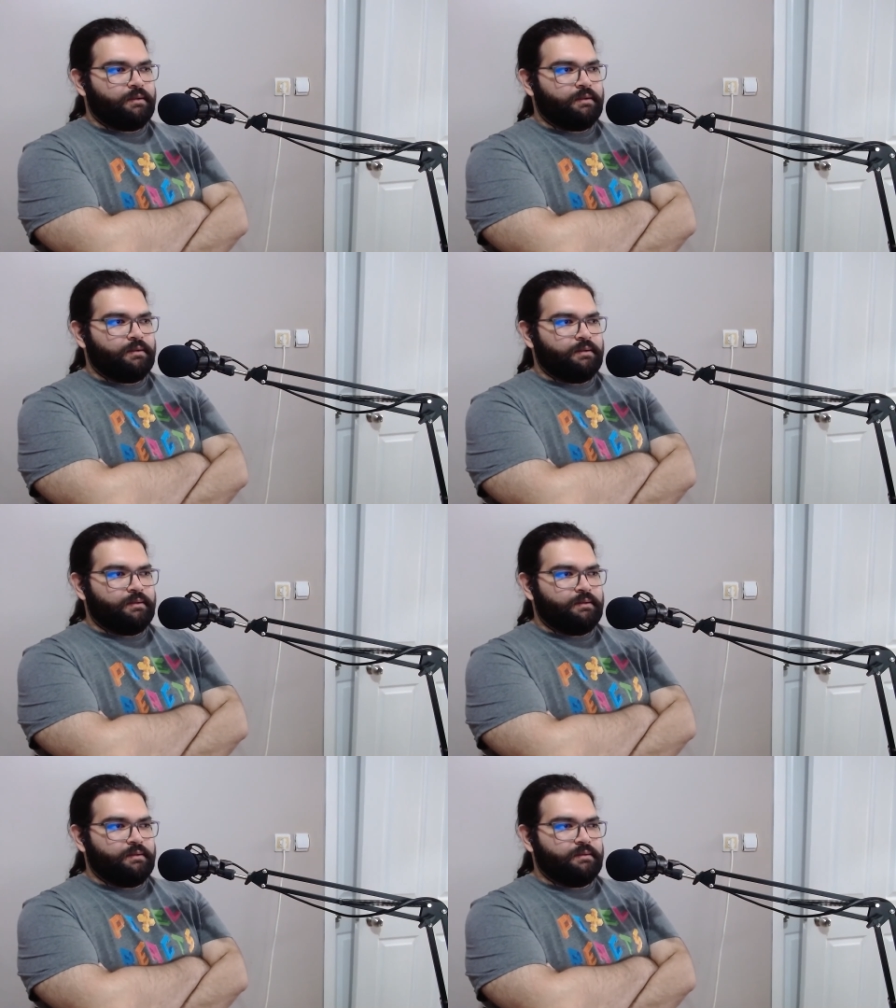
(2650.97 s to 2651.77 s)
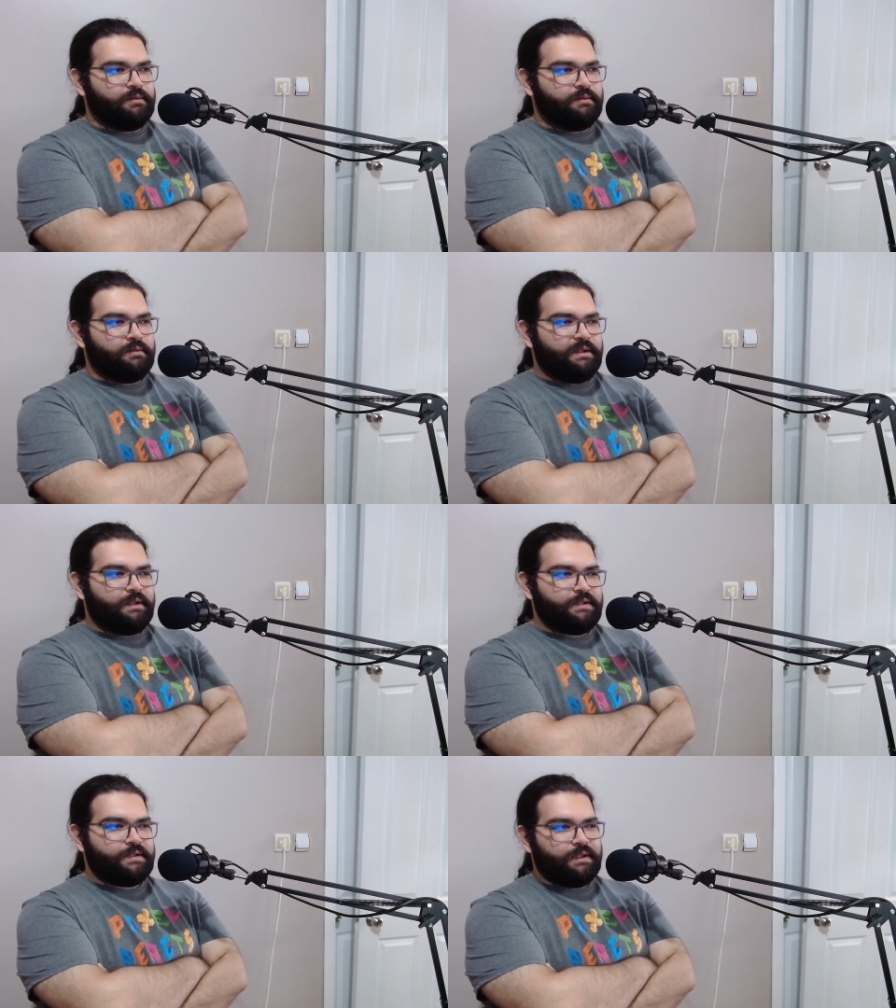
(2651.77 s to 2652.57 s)
uh,
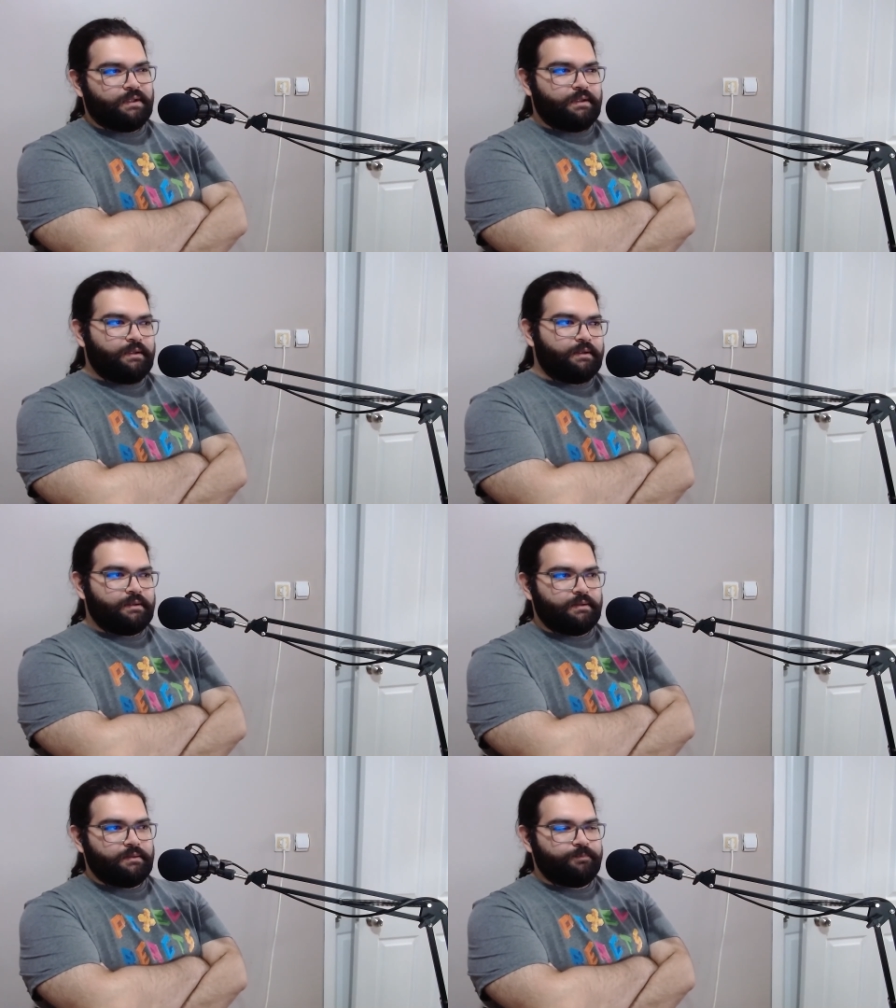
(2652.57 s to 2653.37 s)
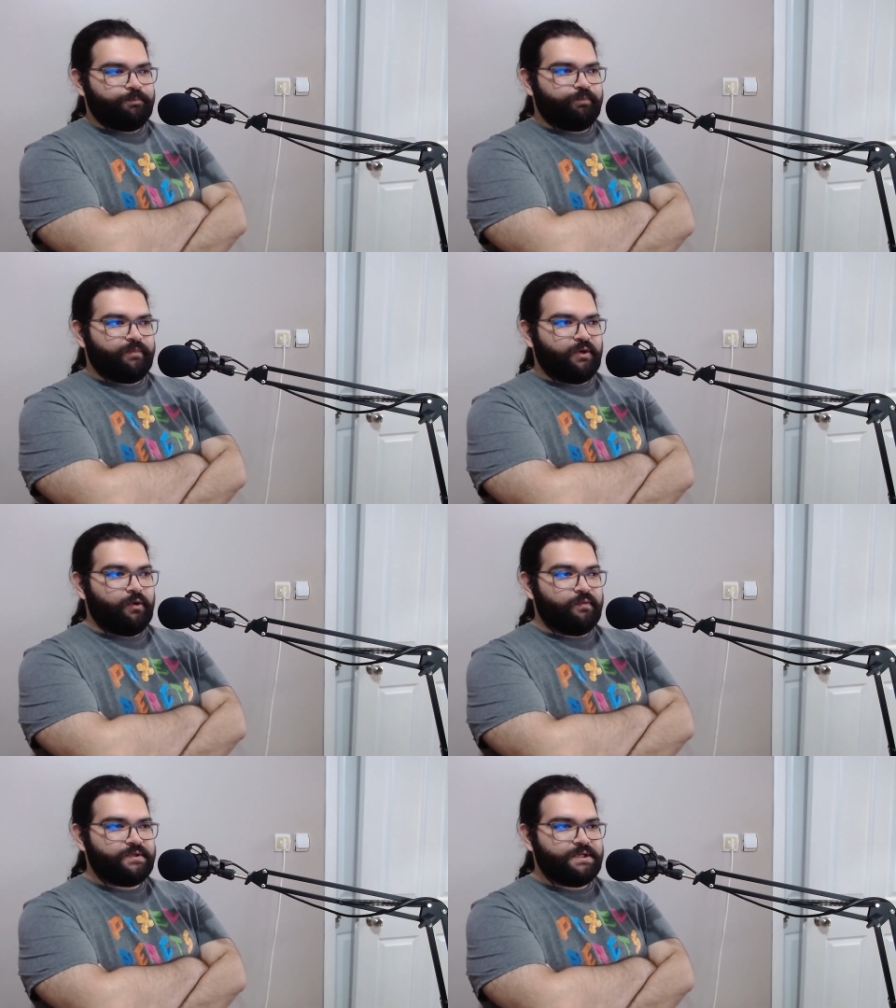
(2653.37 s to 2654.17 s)
interesting
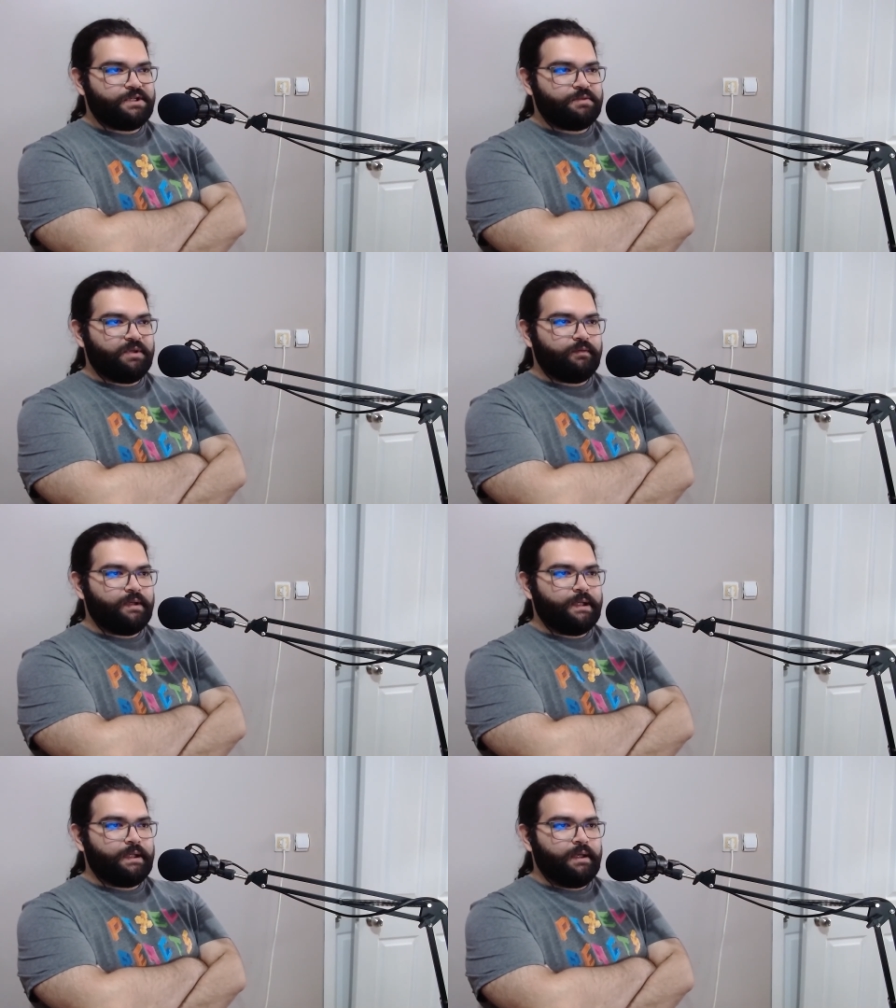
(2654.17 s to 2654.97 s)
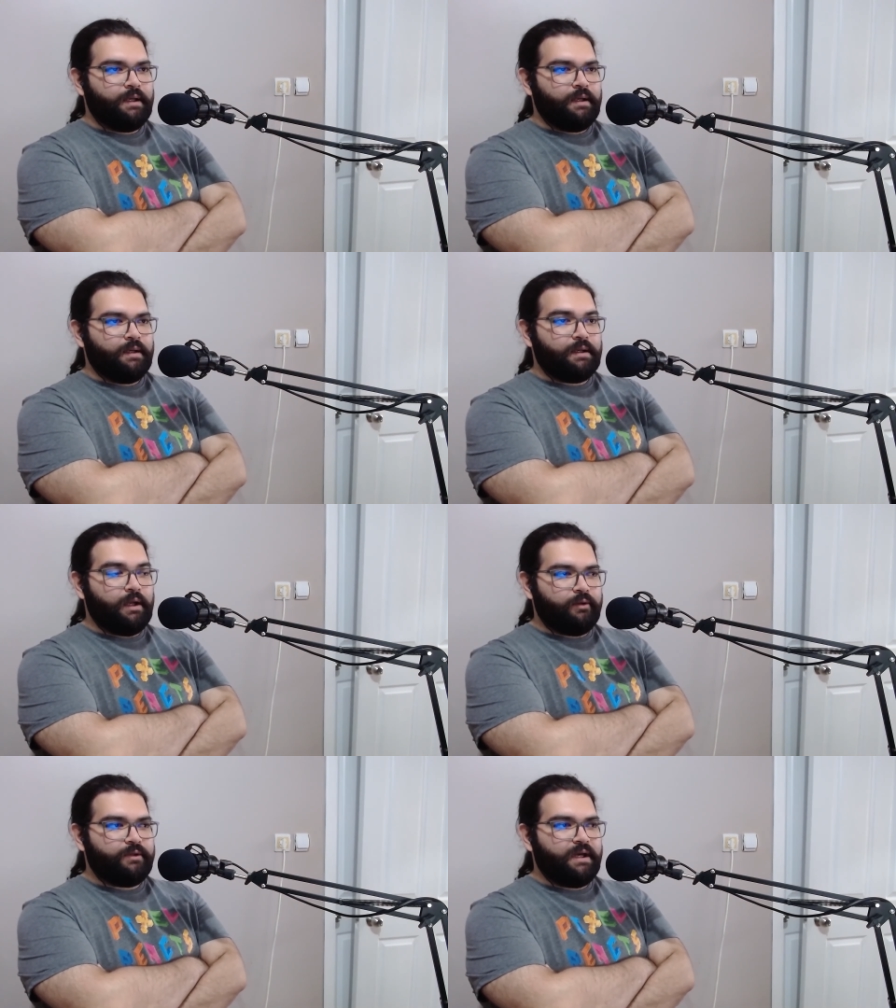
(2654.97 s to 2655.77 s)
conversation between
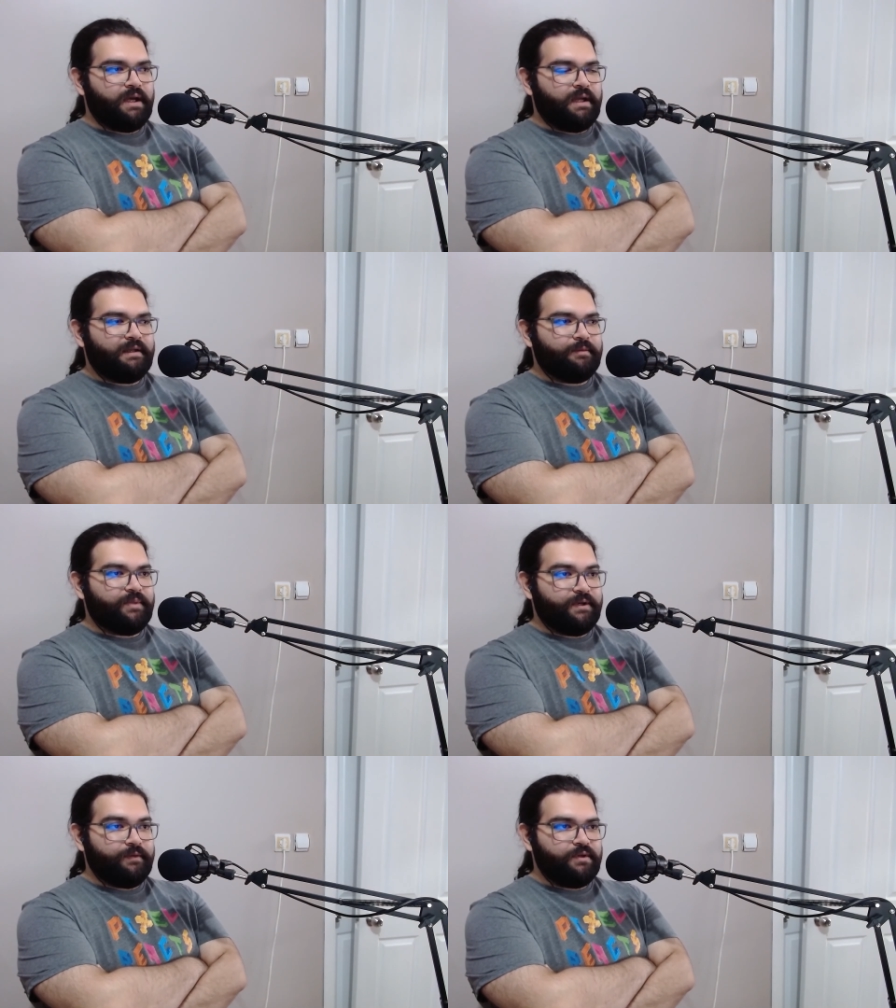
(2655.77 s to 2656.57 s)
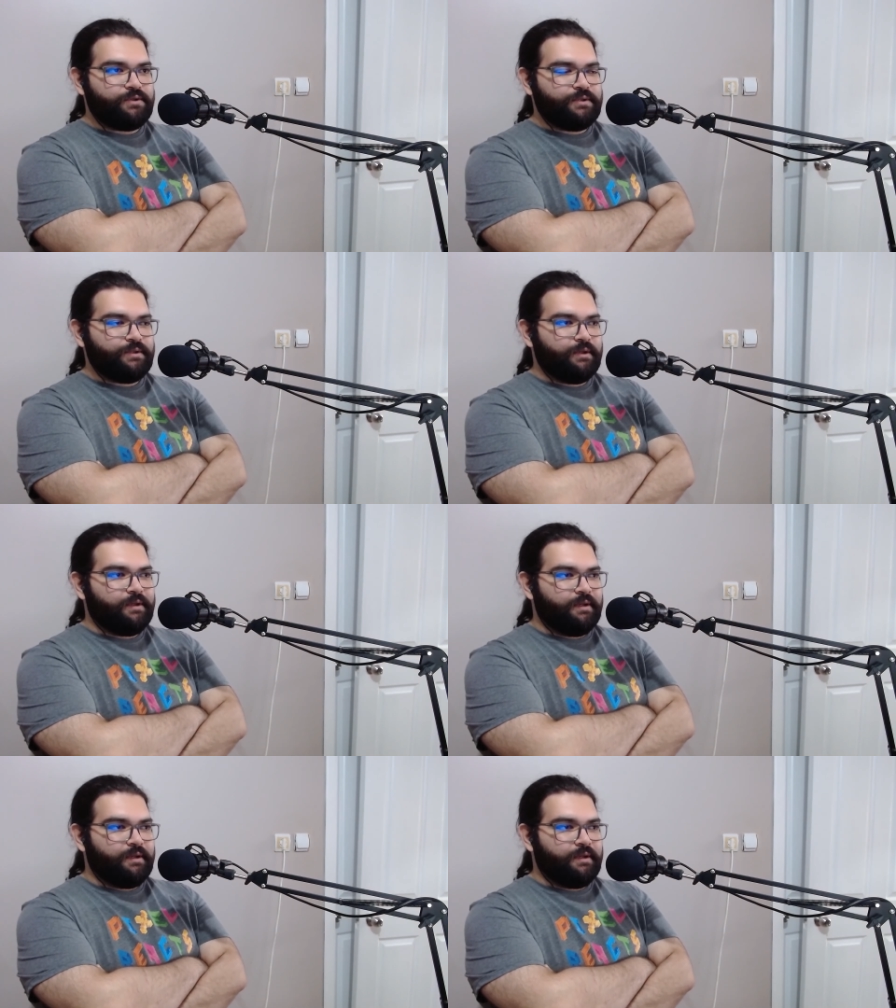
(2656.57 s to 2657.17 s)
Claudia and the previous